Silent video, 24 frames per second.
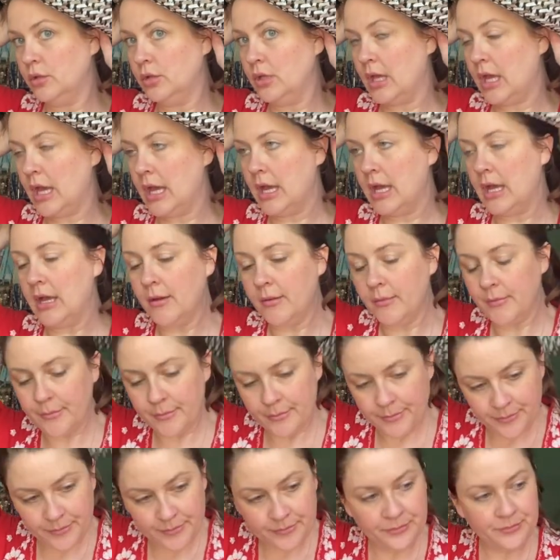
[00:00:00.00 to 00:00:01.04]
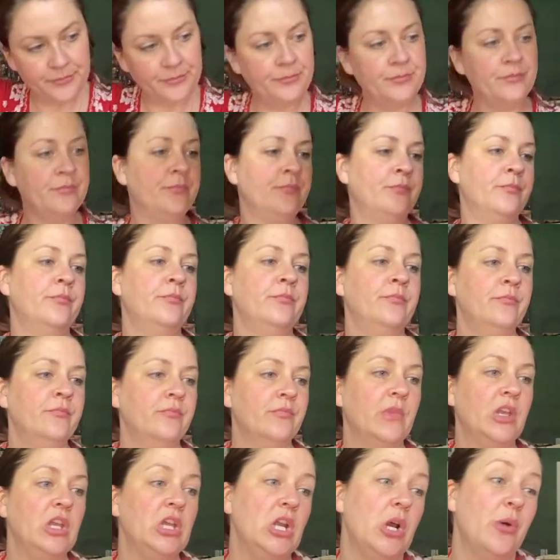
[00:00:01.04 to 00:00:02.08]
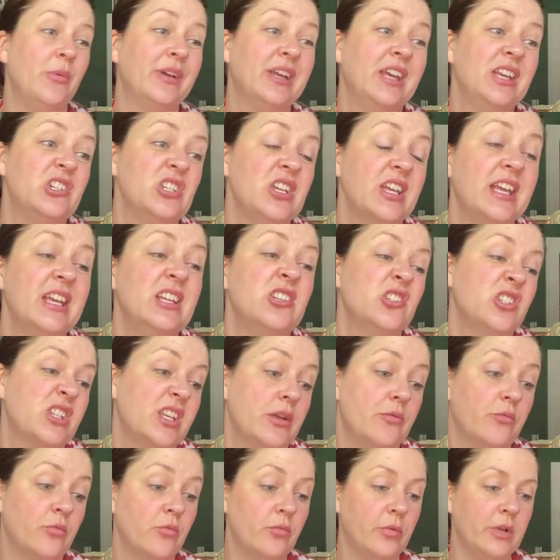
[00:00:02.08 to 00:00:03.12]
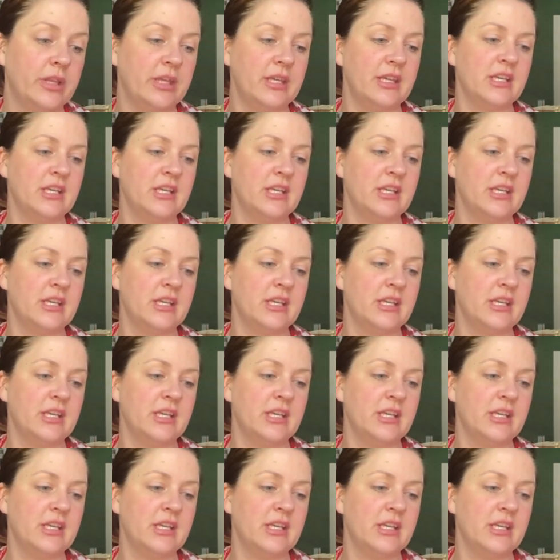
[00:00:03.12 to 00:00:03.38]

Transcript: Um, you know, it can, it can just get really